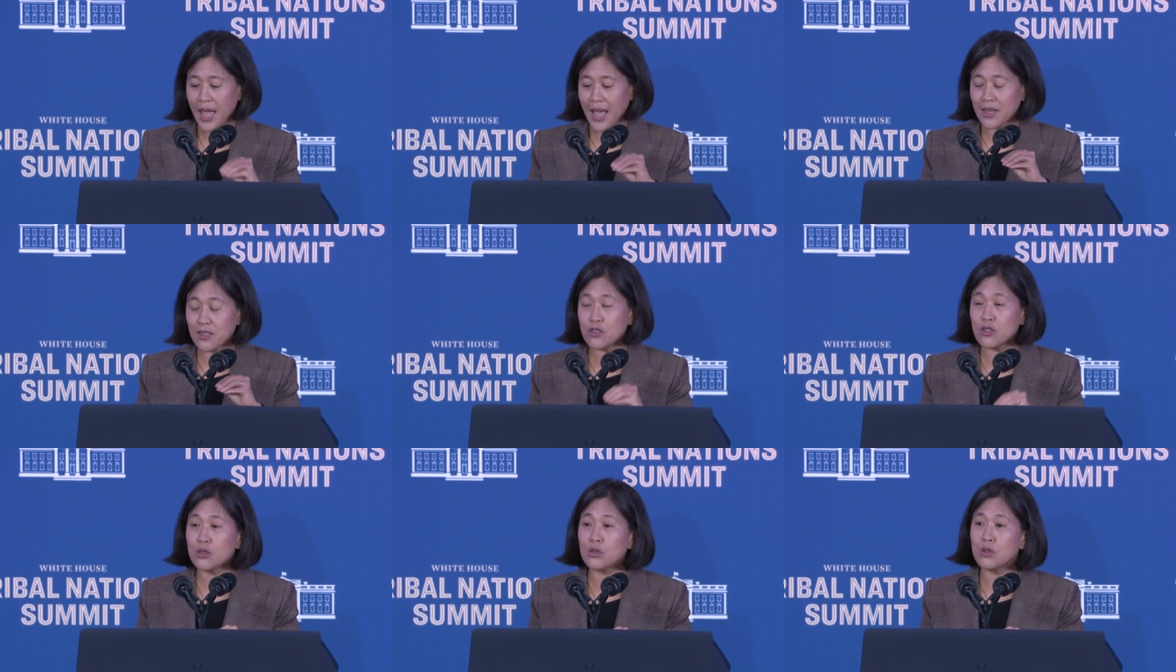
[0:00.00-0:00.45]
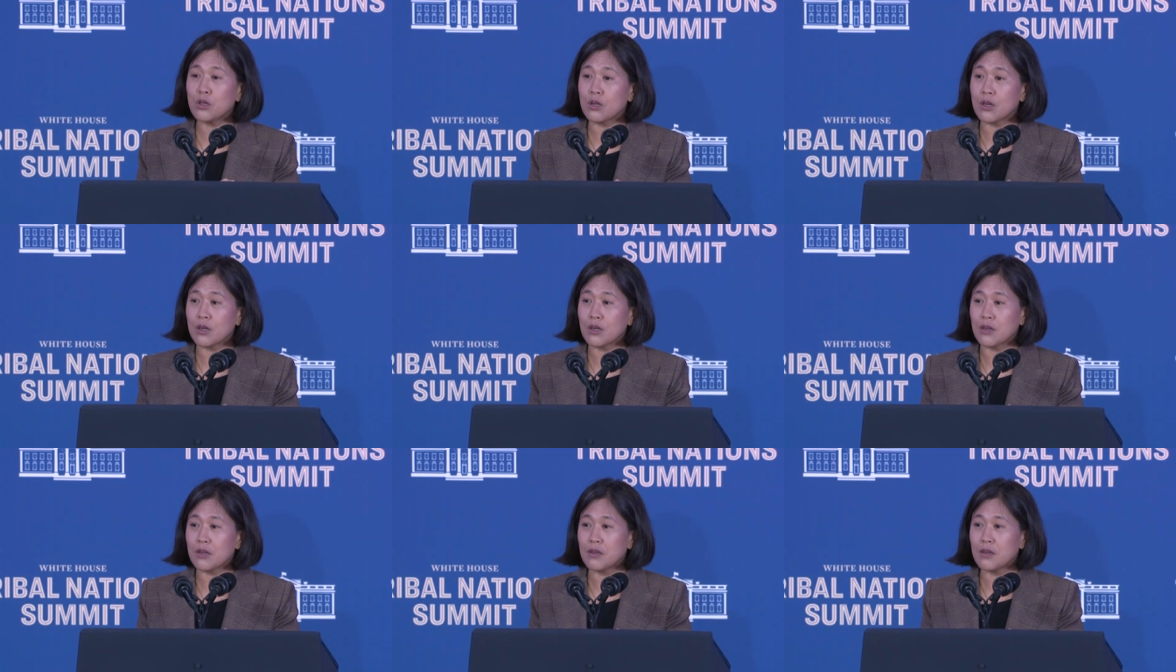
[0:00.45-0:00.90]
and to
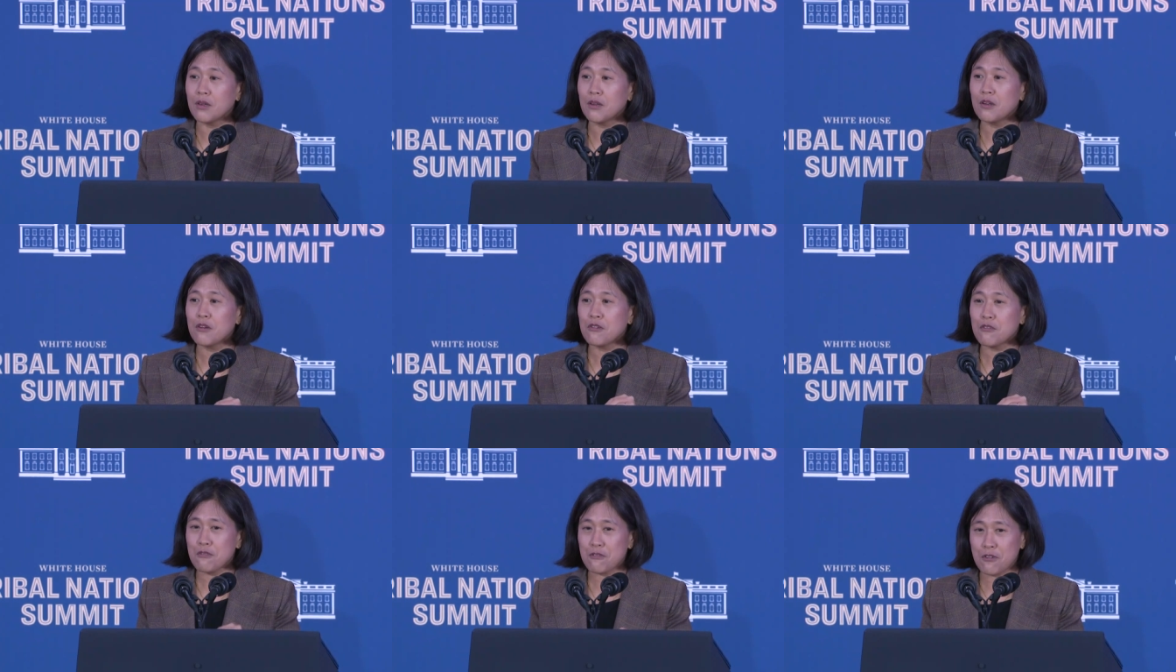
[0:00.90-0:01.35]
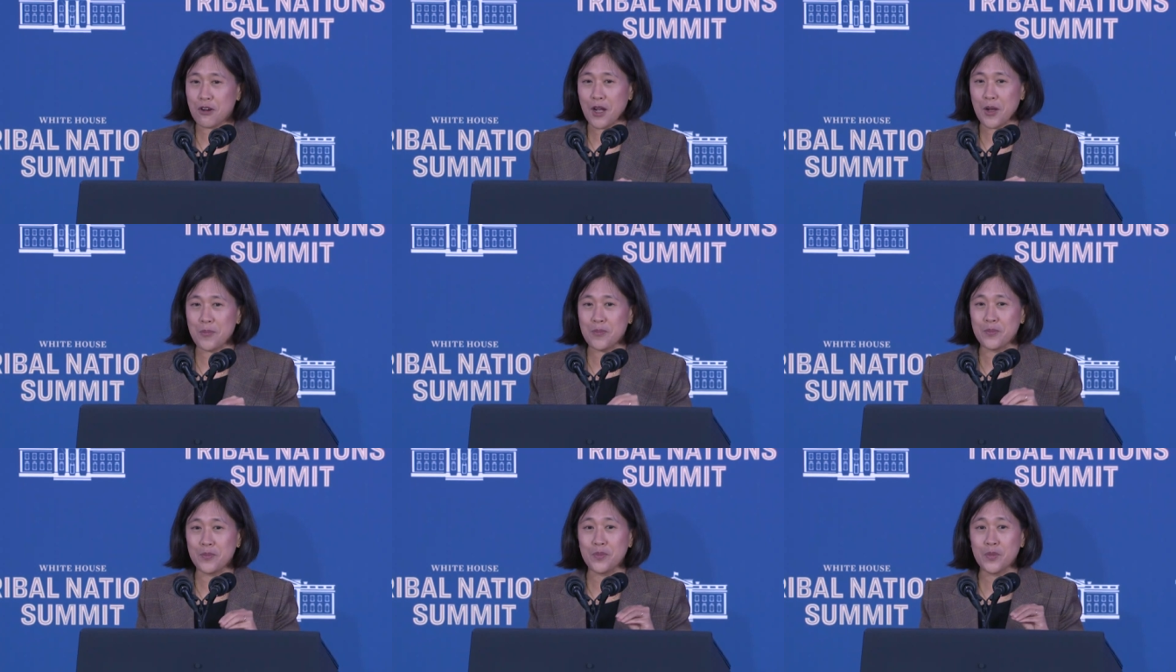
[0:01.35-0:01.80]
learn
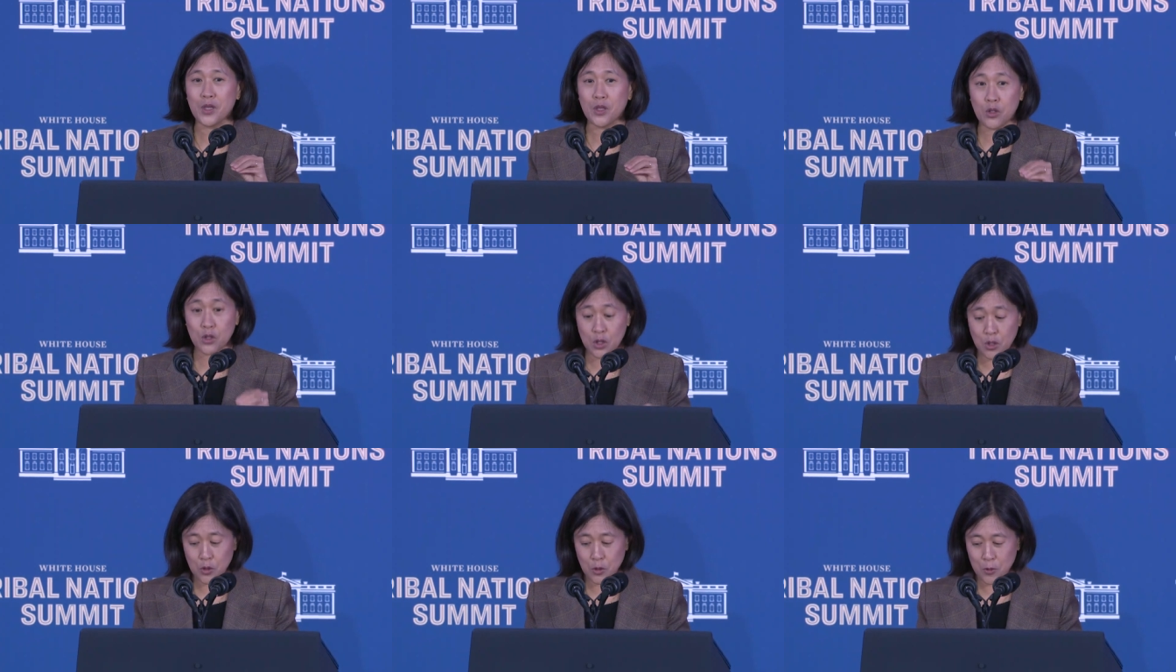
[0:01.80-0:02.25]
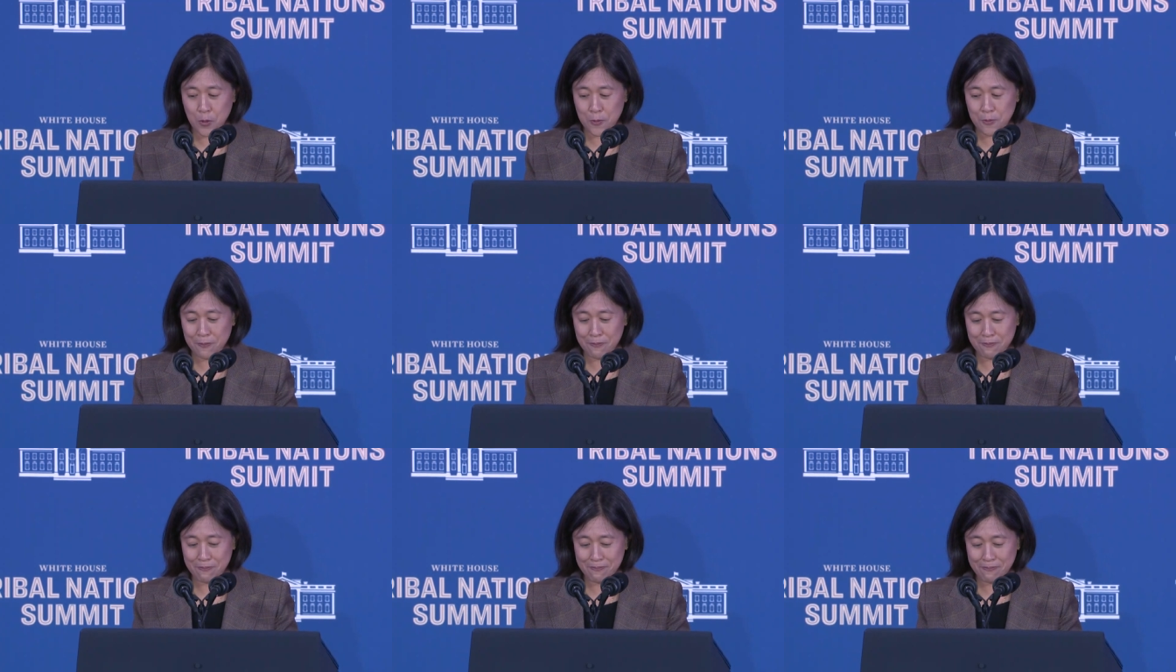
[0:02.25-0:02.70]
from
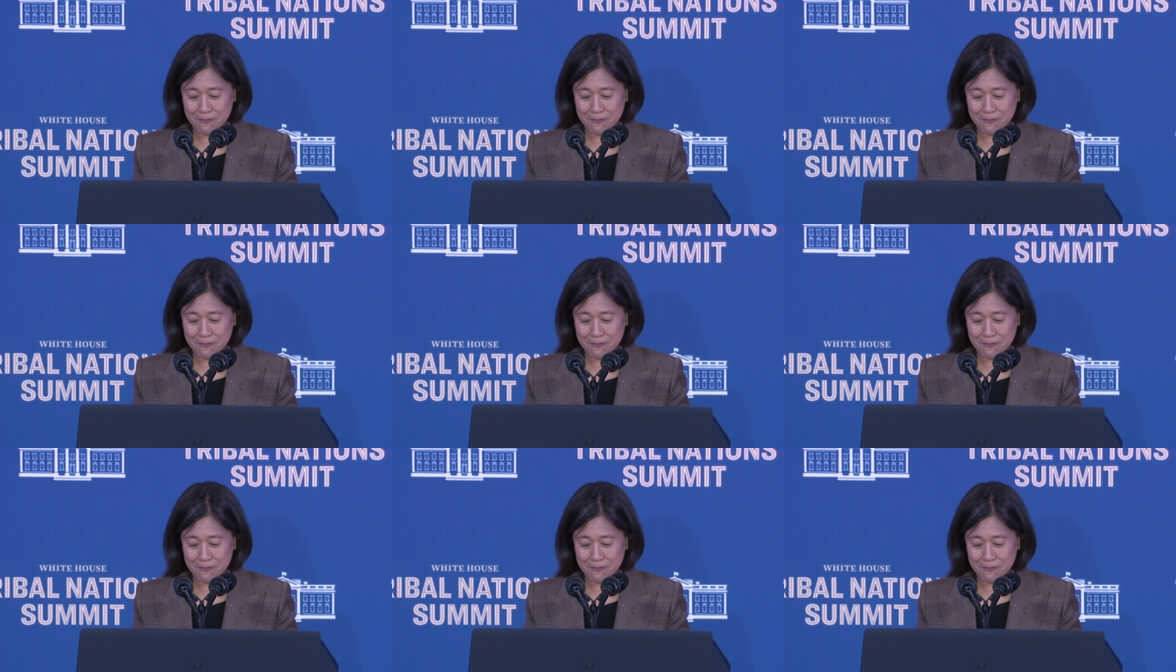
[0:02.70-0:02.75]
you.